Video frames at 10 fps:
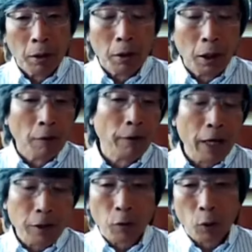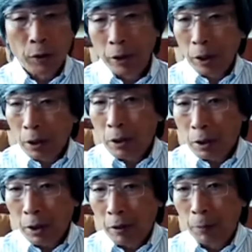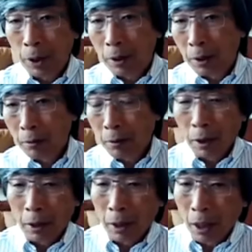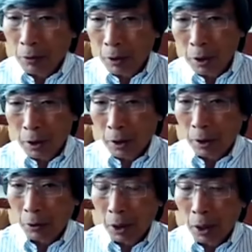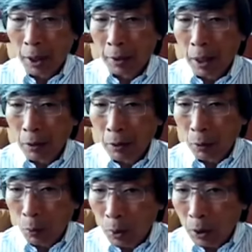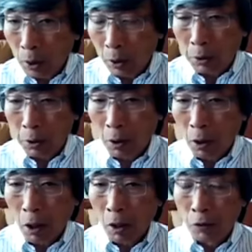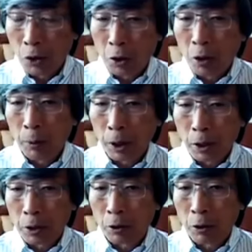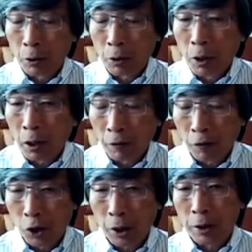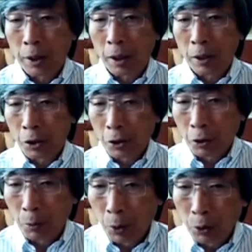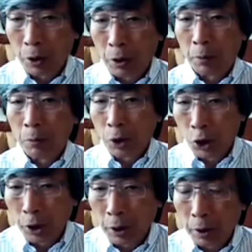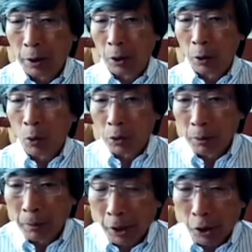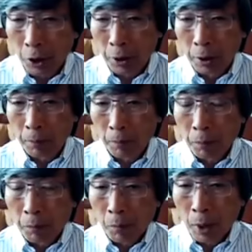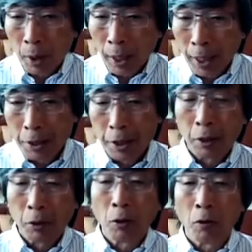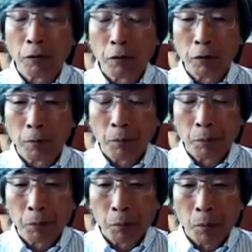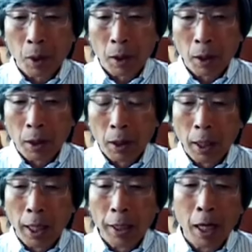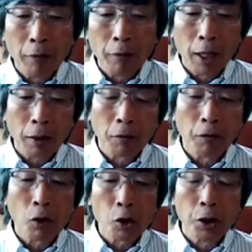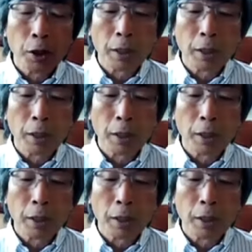Now, fast forward 30 years, I've been out in this country, and now the world of genomics, artificial intelligence, computer, machine learning, automation has taken off. And I've had the fortunate